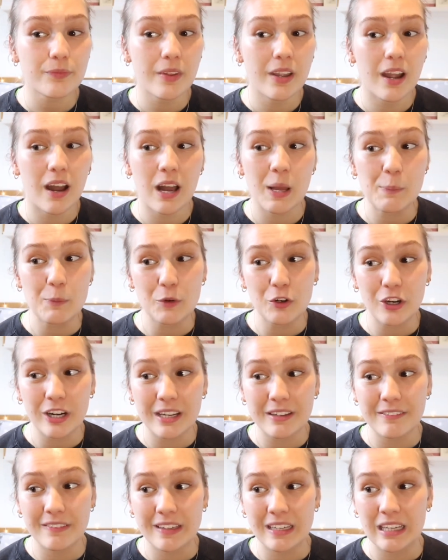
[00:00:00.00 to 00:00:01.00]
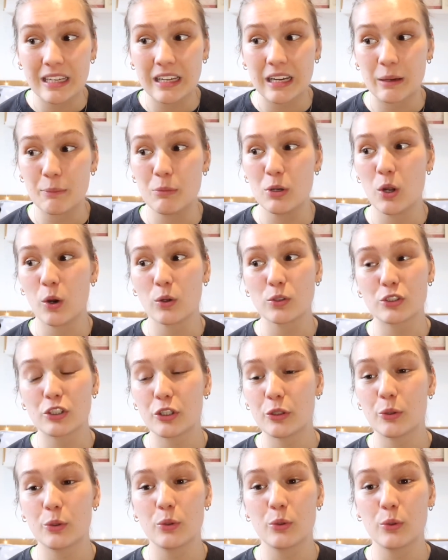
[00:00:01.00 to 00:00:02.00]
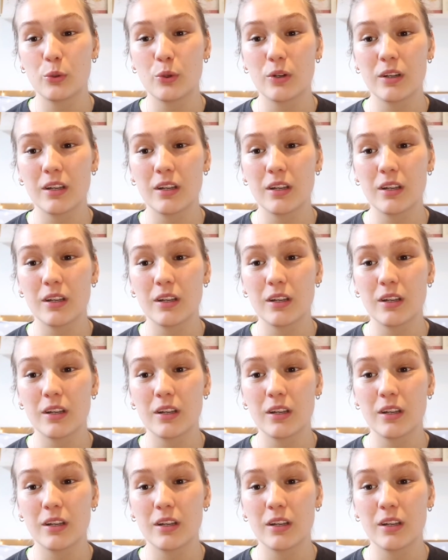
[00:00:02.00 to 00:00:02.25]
I'm craving. I'm not too